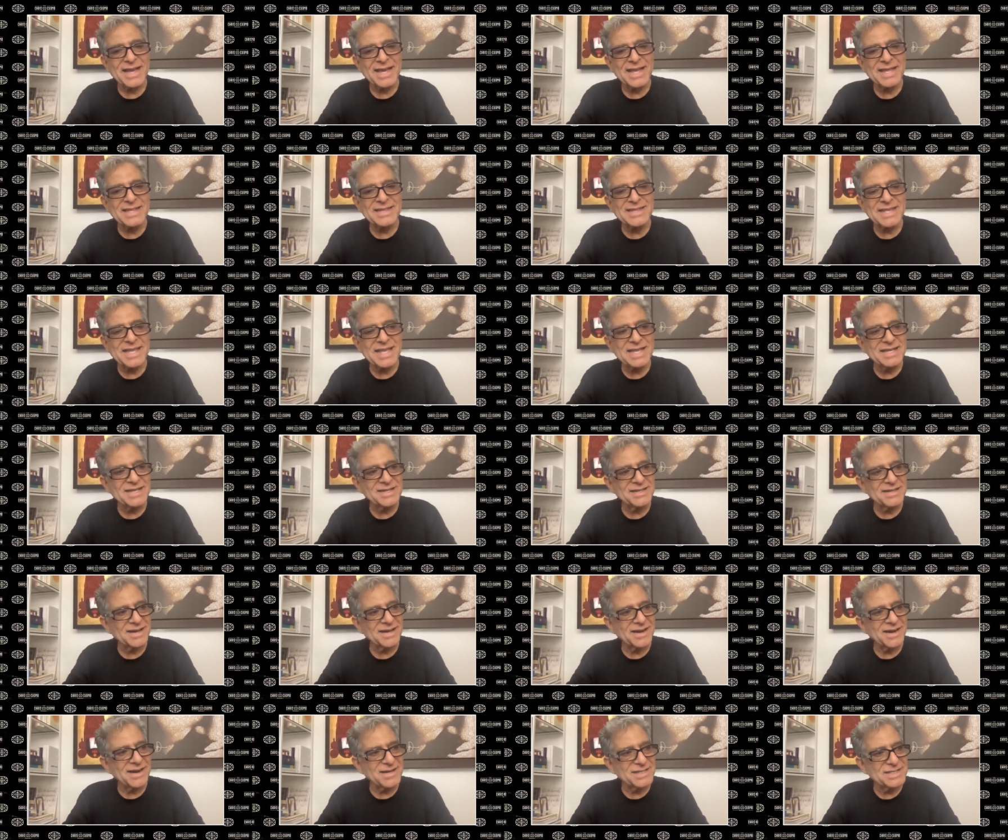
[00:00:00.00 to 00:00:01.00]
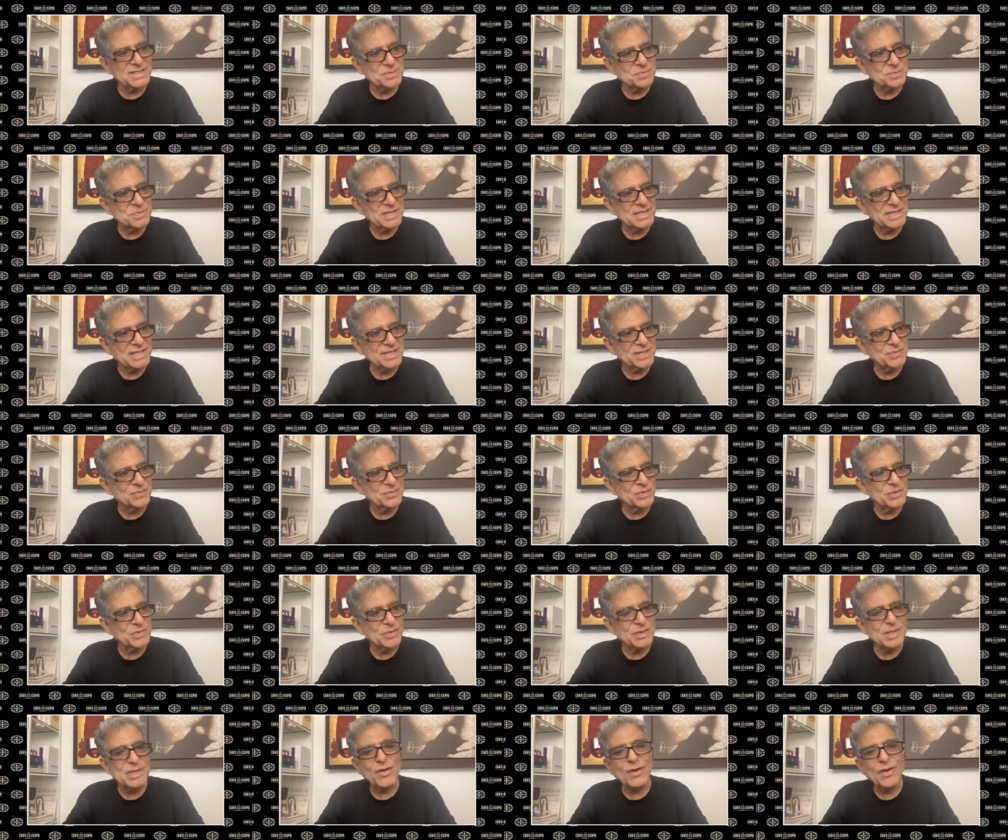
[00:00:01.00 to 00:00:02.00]
And then ultimately, we
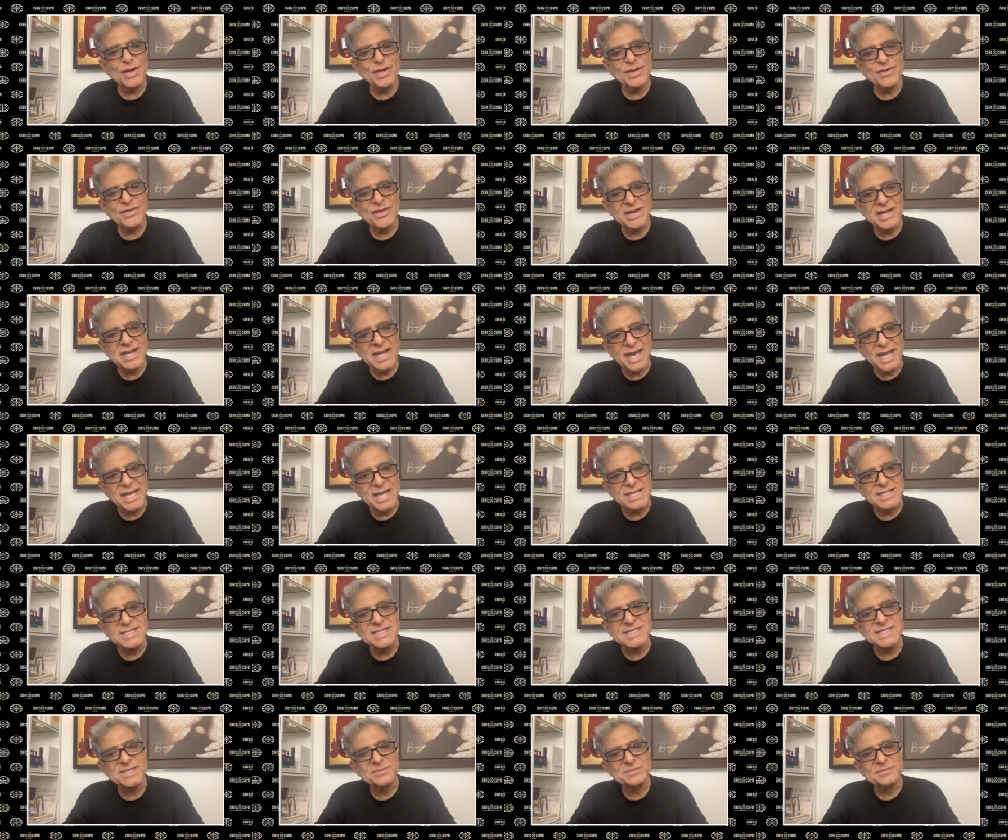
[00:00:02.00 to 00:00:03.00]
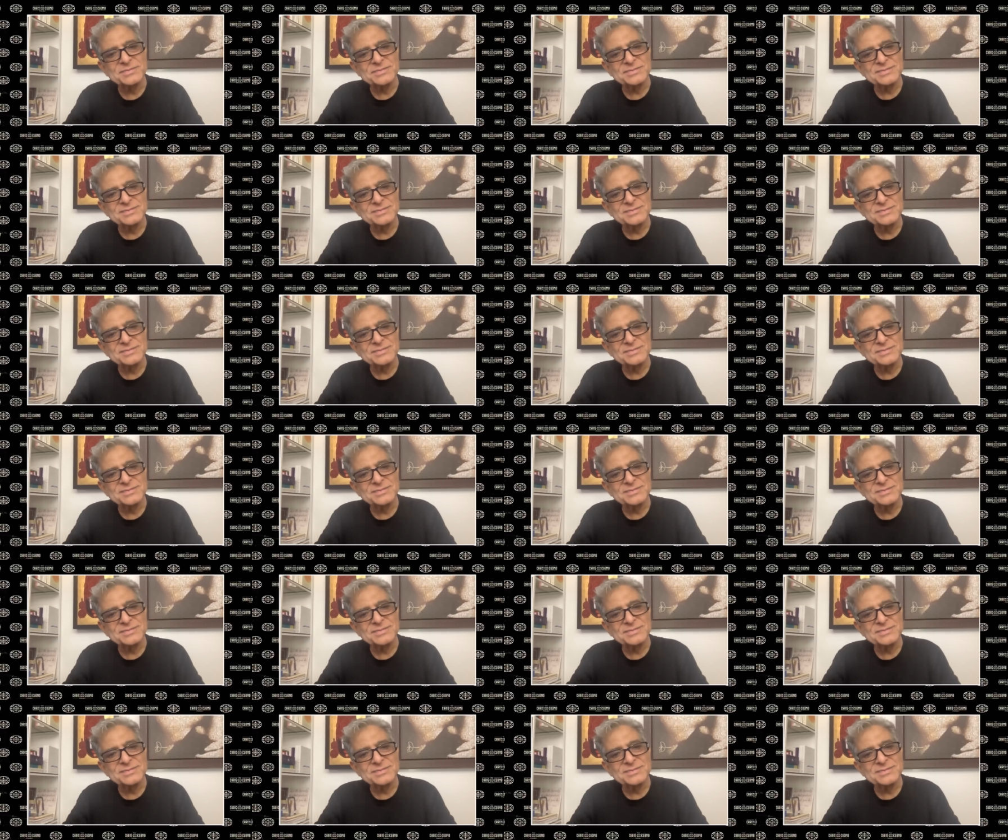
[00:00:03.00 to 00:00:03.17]
will all realize